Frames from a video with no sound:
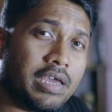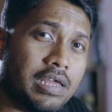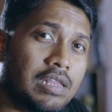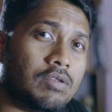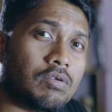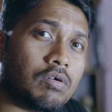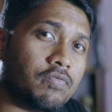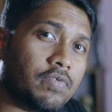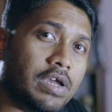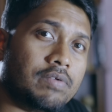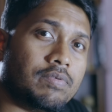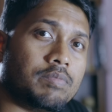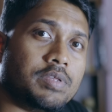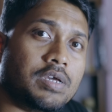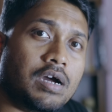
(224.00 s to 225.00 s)
L raw file
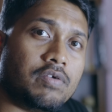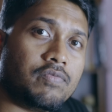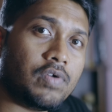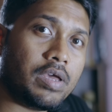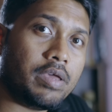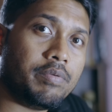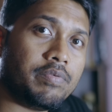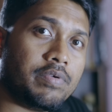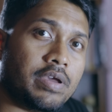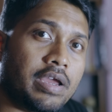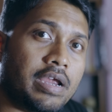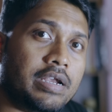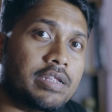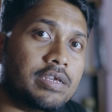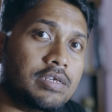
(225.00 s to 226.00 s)
from the R5
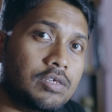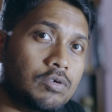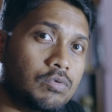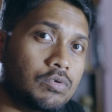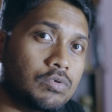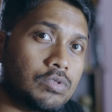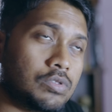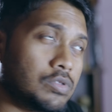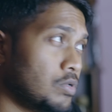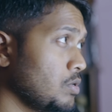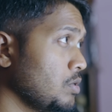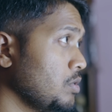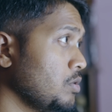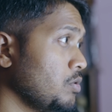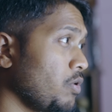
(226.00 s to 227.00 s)
and use
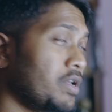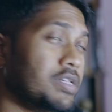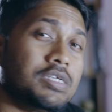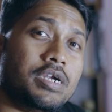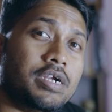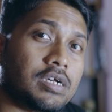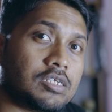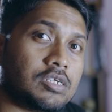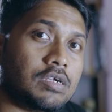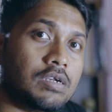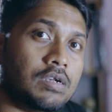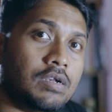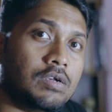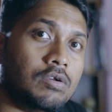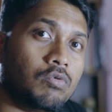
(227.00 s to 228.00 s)
noise
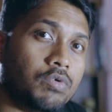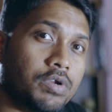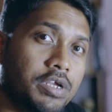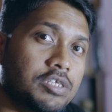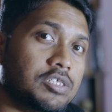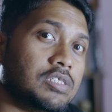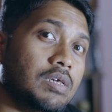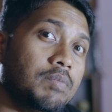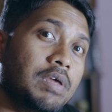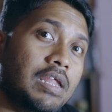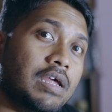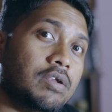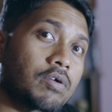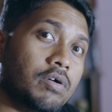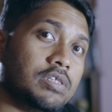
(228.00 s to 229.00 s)
reduction to reach
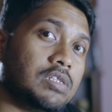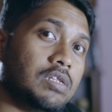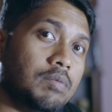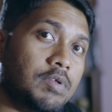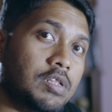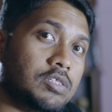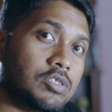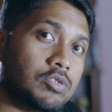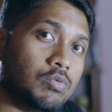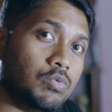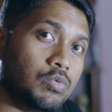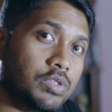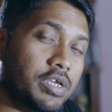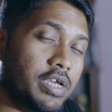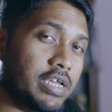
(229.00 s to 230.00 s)
similar noise levels
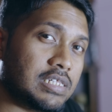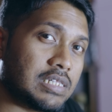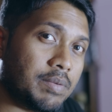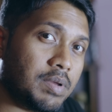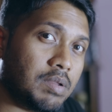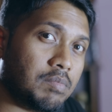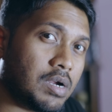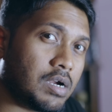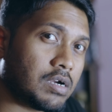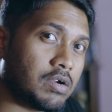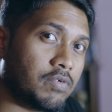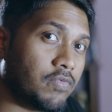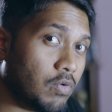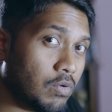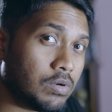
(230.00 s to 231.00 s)
to the a7Mark
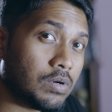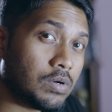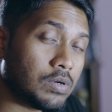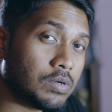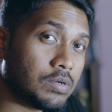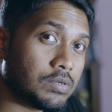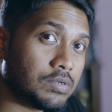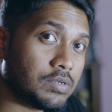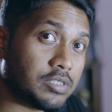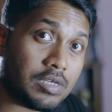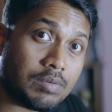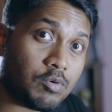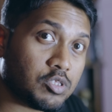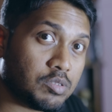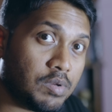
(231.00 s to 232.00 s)
IV? Is
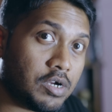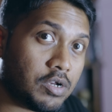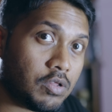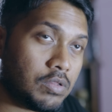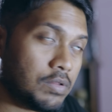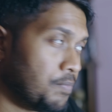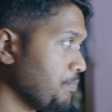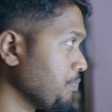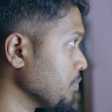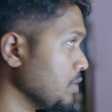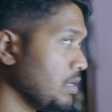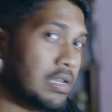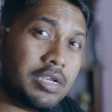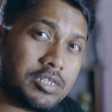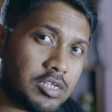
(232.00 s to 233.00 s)
that possible at all?
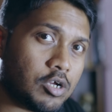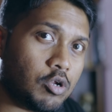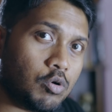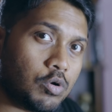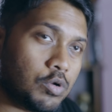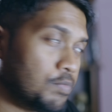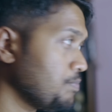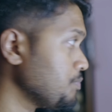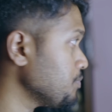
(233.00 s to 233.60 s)
Let's take a look.